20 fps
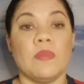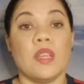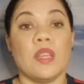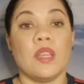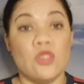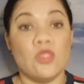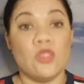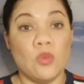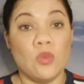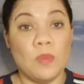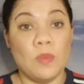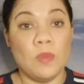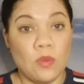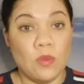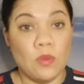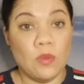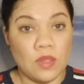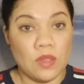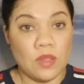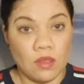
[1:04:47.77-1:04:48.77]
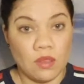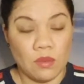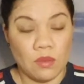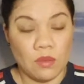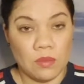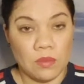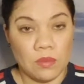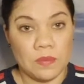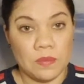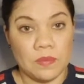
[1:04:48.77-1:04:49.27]
to be with you.
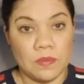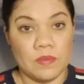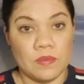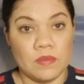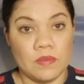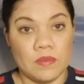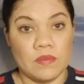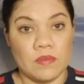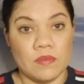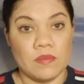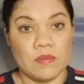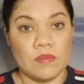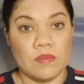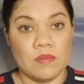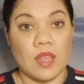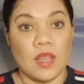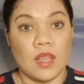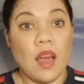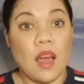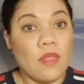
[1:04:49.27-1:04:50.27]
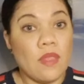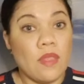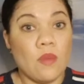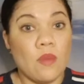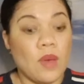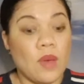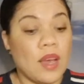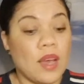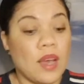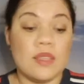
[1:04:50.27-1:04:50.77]

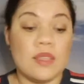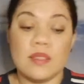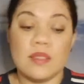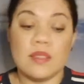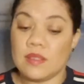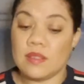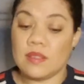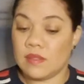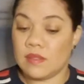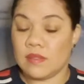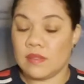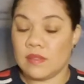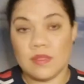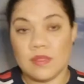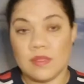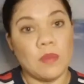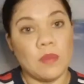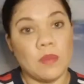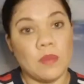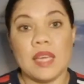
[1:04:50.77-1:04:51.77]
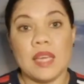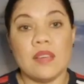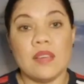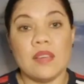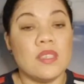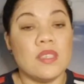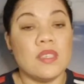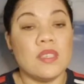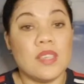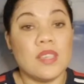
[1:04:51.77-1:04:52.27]
Otherwise, somebody
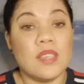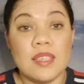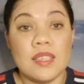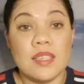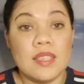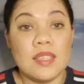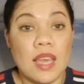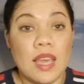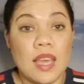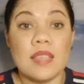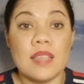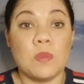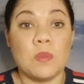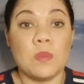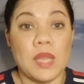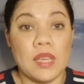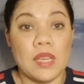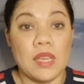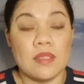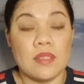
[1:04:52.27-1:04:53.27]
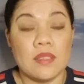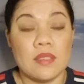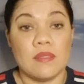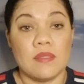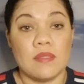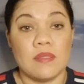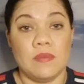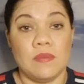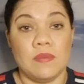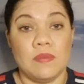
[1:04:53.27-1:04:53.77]
else is going to take his place.
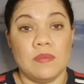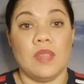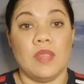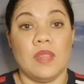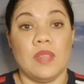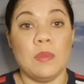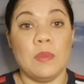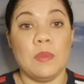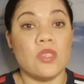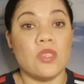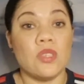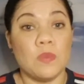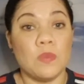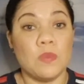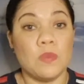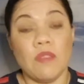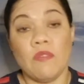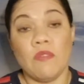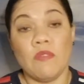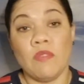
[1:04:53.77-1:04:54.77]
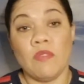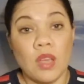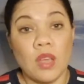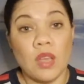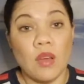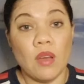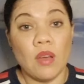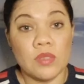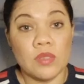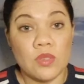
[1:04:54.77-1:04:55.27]
Let me just be very
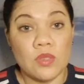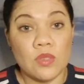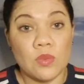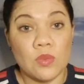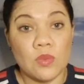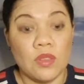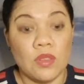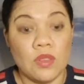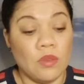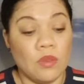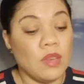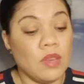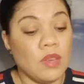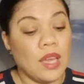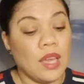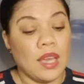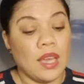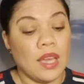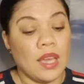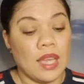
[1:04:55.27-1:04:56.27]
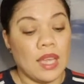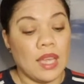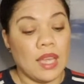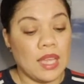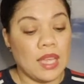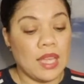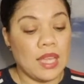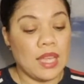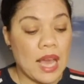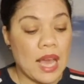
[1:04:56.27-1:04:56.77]
honest with you.
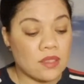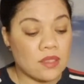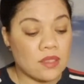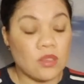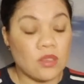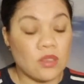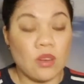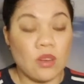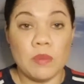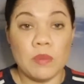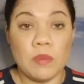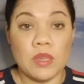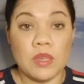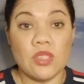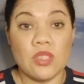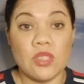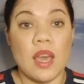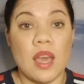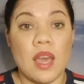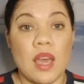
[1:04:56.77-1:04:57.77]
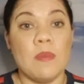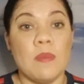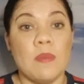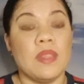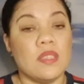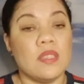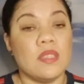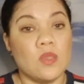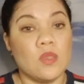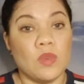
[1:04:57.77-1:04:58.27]
He hasn't got much time, and
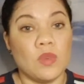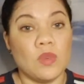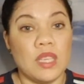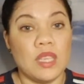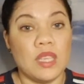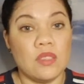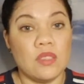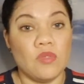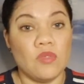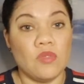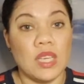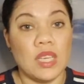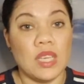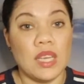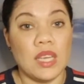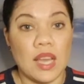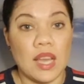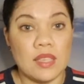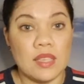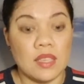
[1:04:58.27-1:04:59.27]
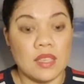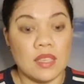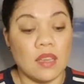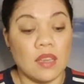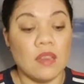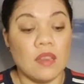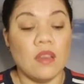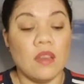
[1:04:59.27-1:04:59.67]
this is what he's realizing.